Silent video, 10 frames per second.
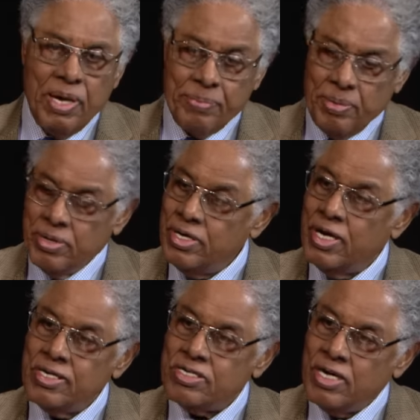People on
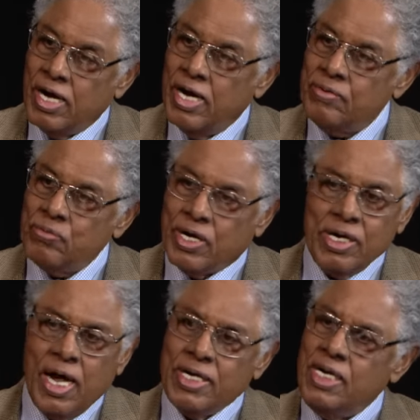the other side
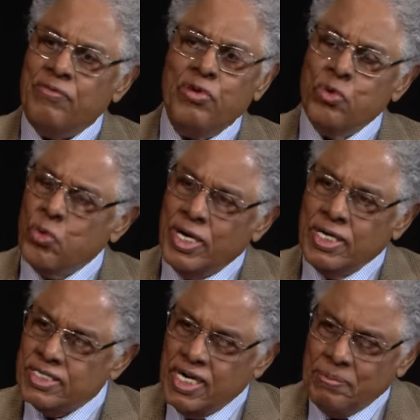cannot give you
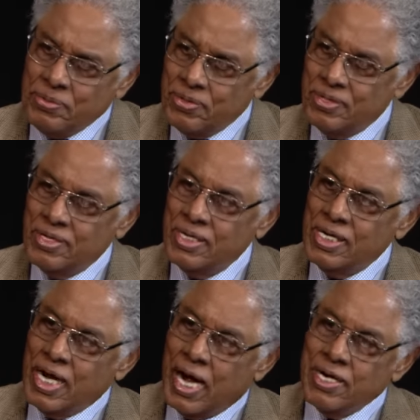one example.
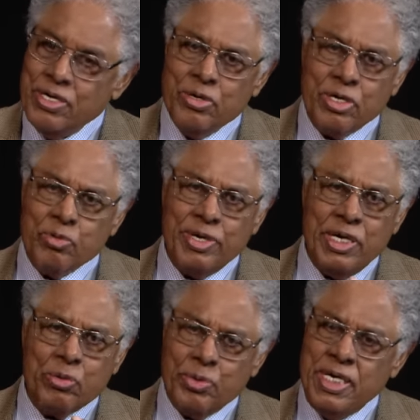You can read